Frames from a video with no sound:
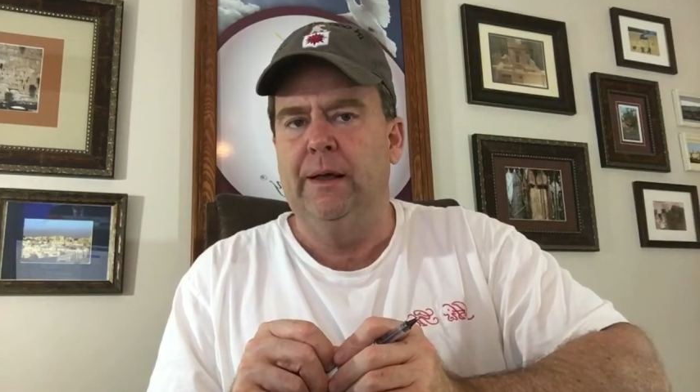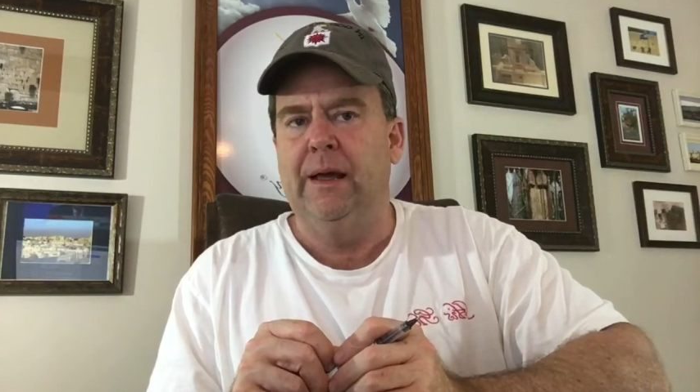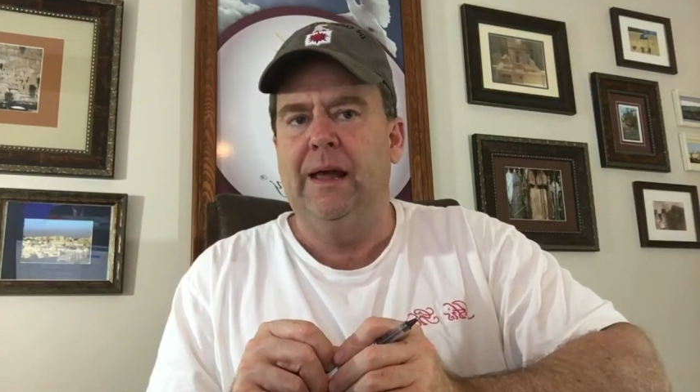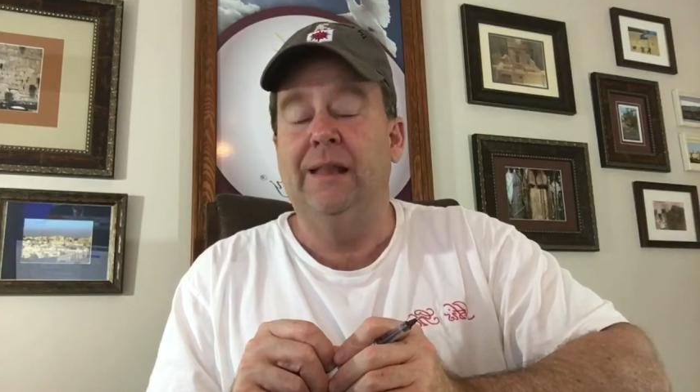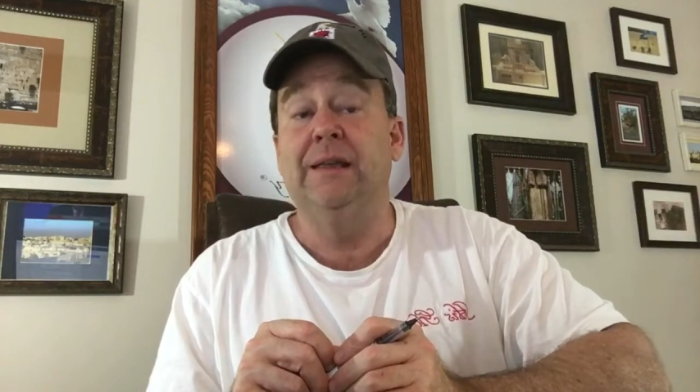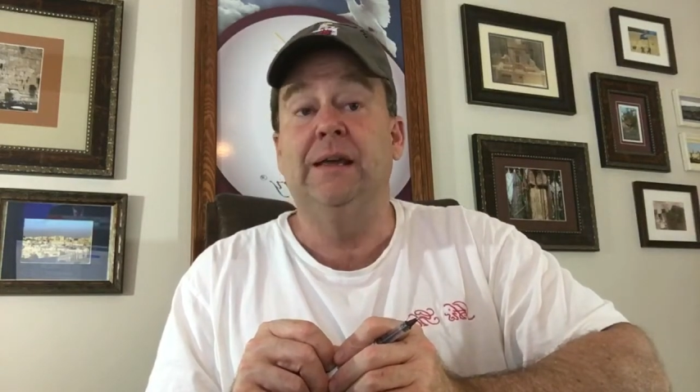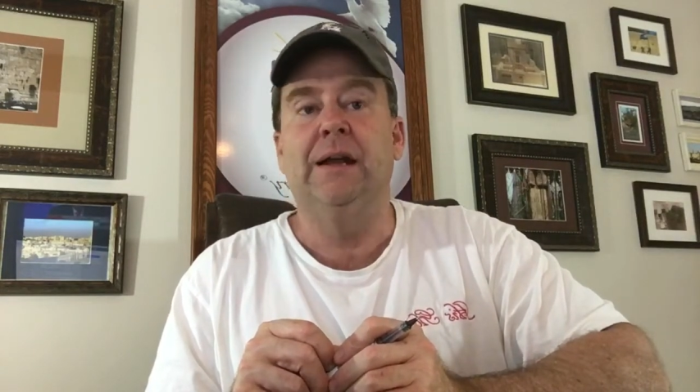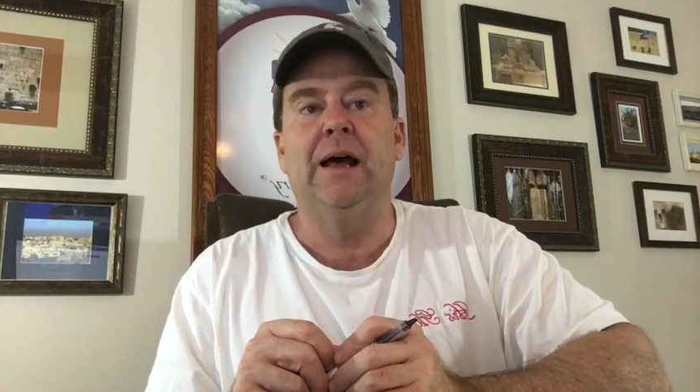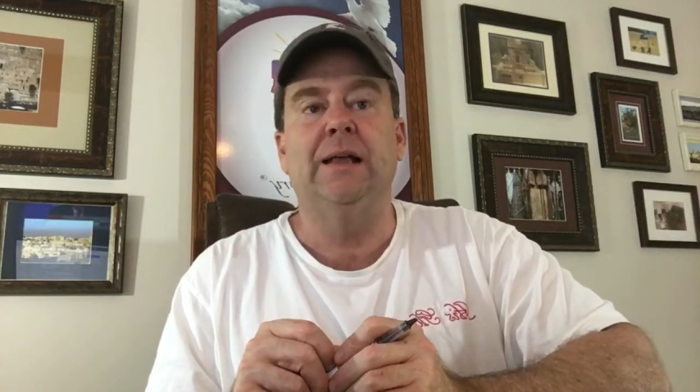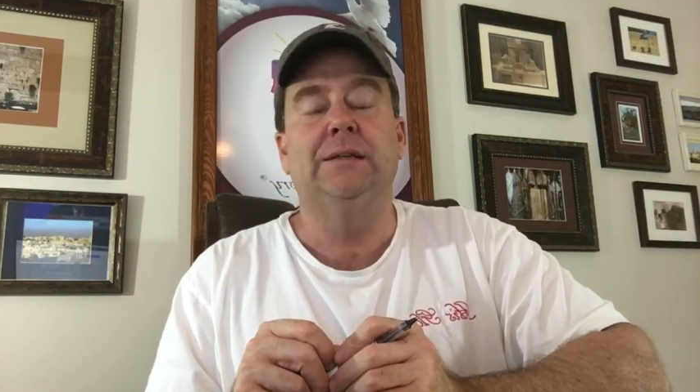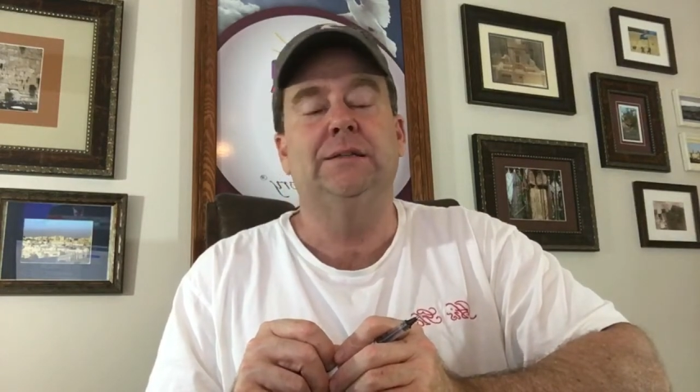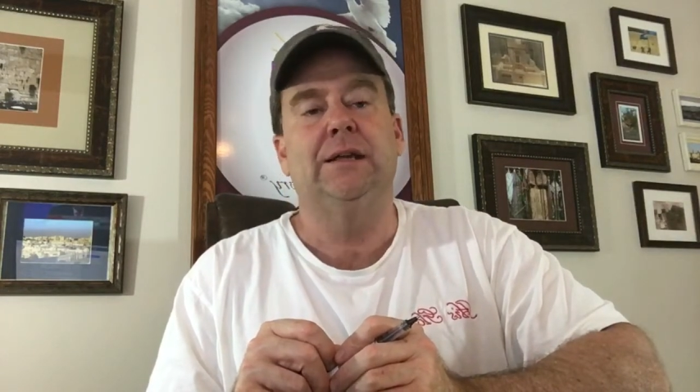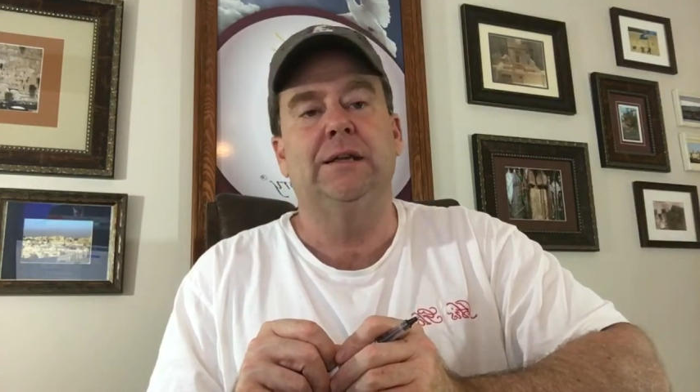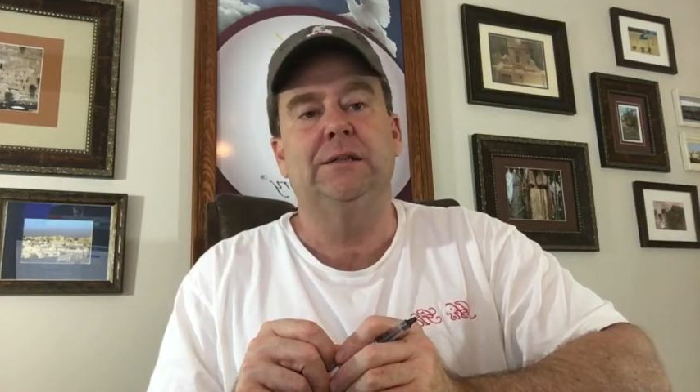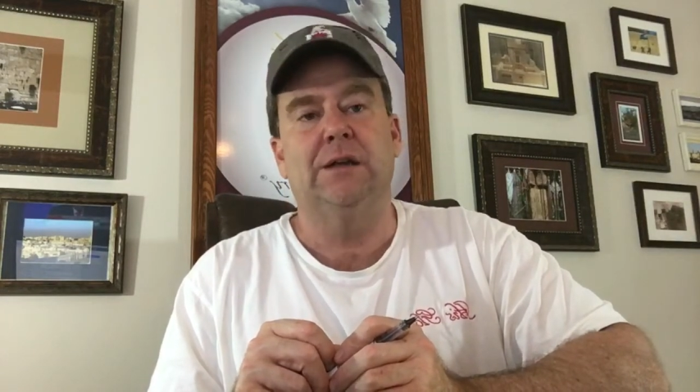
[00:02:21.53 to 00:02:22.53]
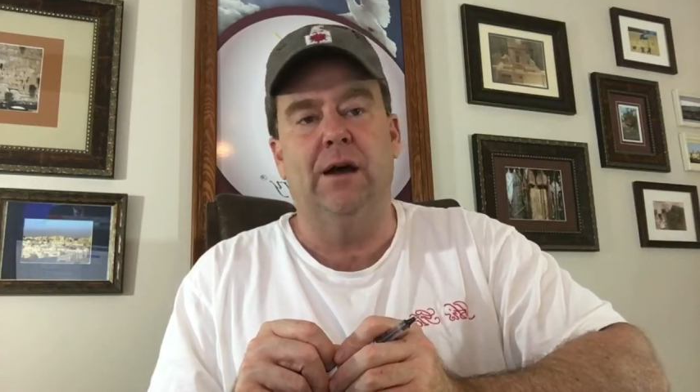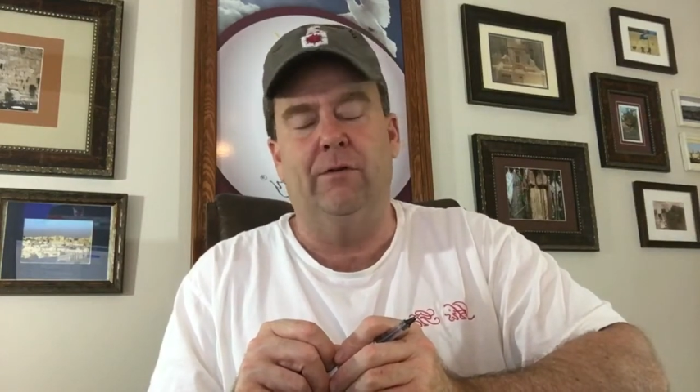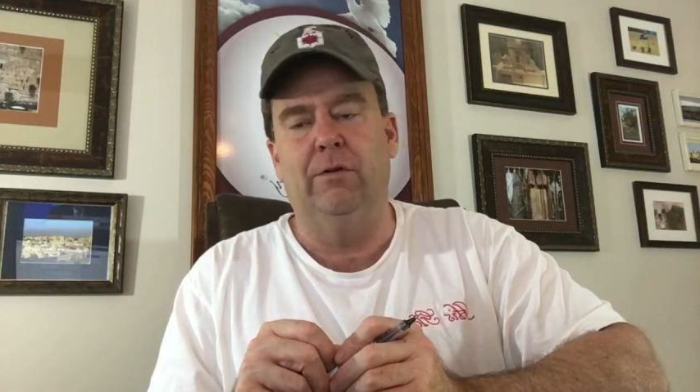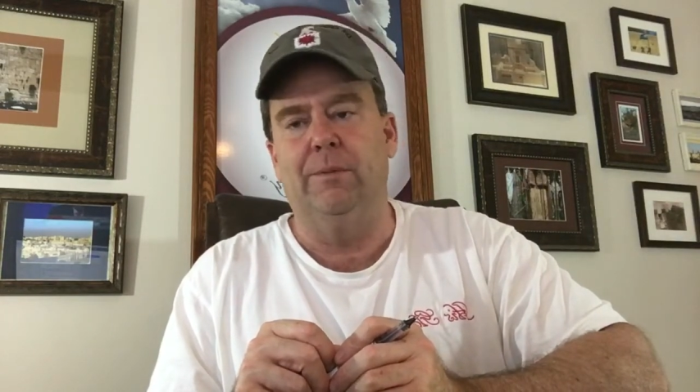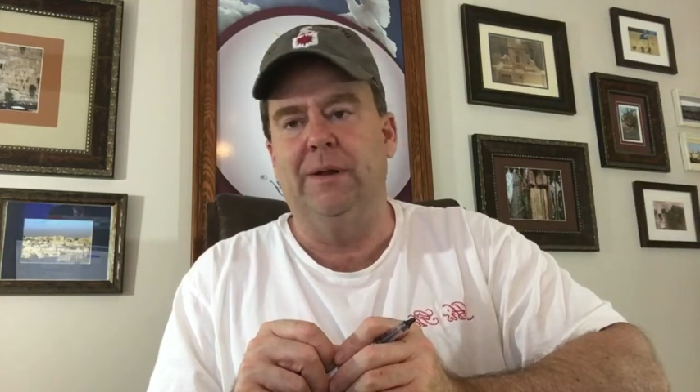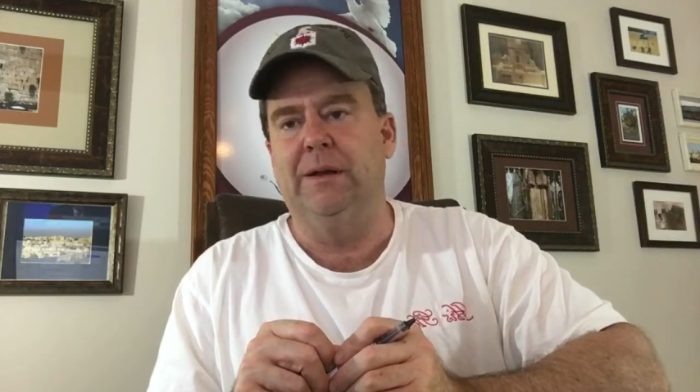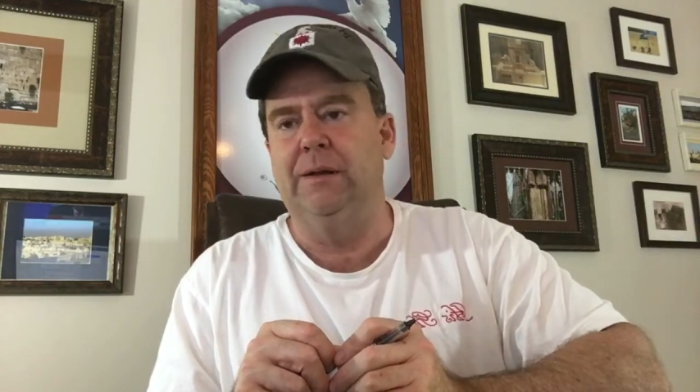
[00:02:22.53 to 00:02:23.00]
in the United States
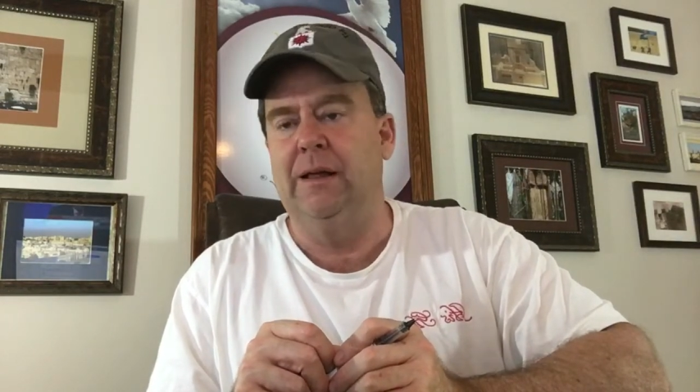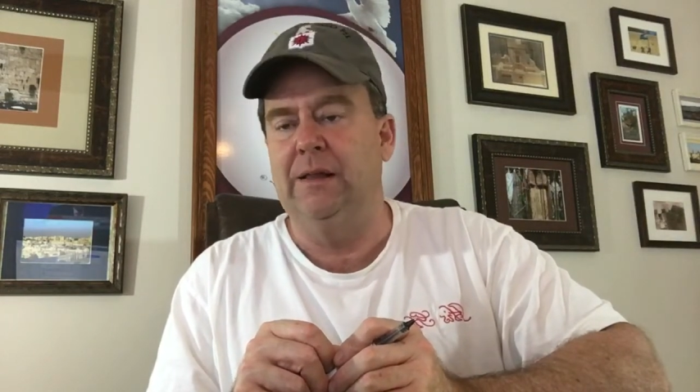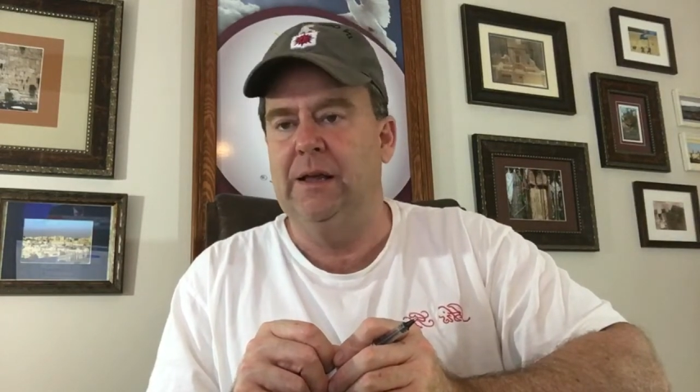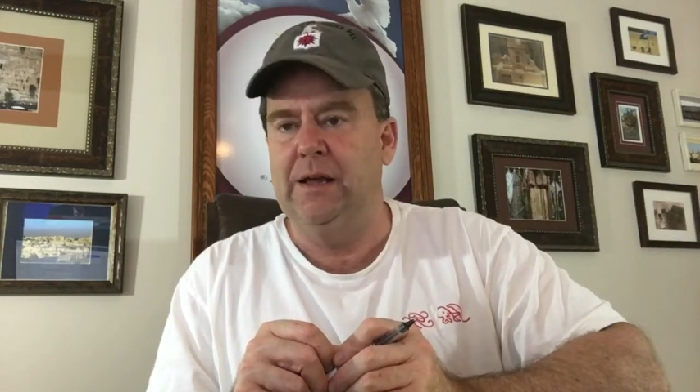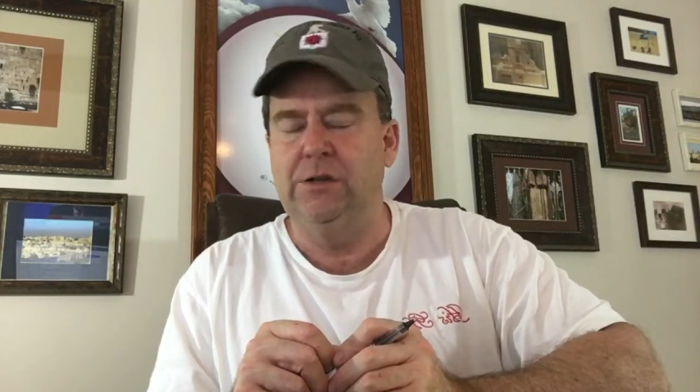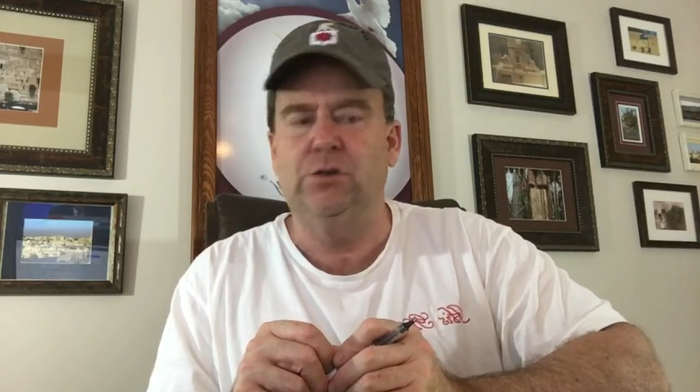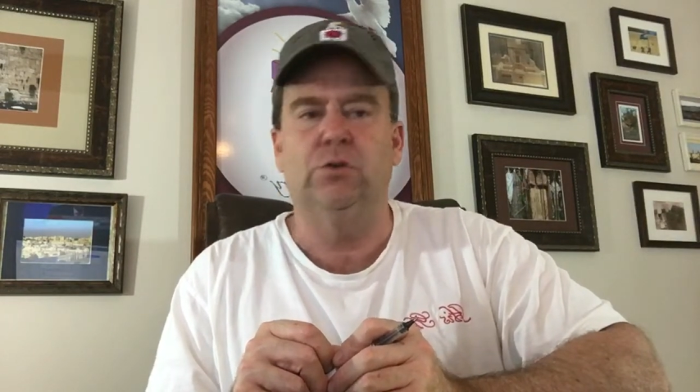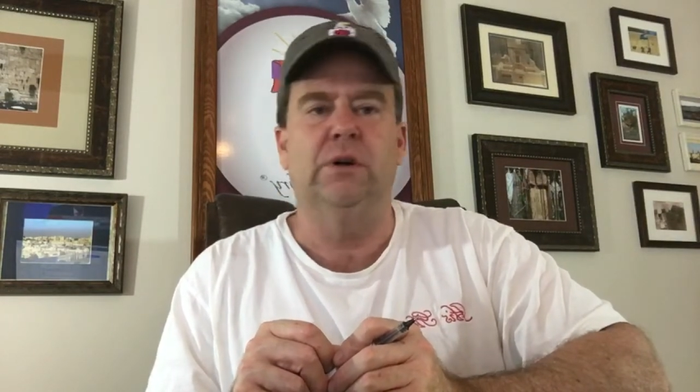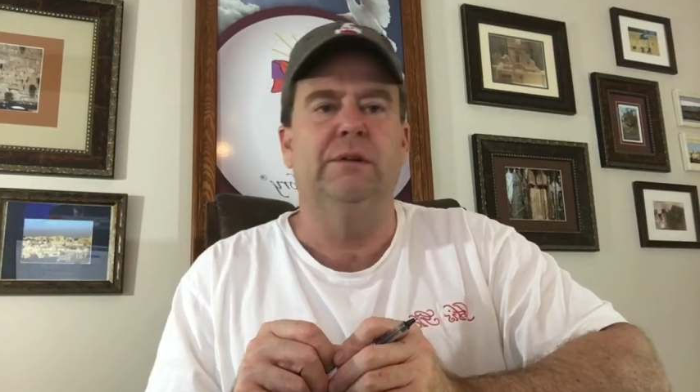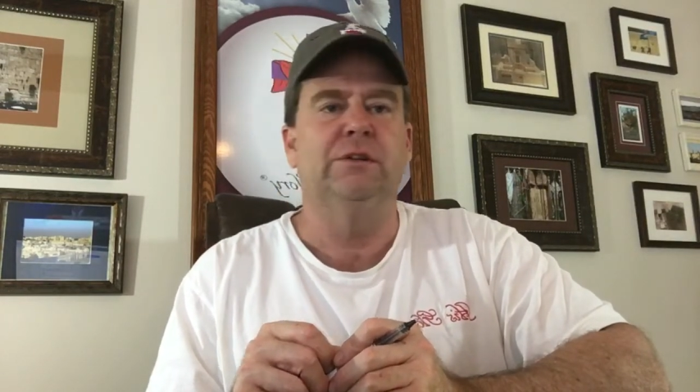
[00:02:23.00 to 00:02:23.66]
government in the history.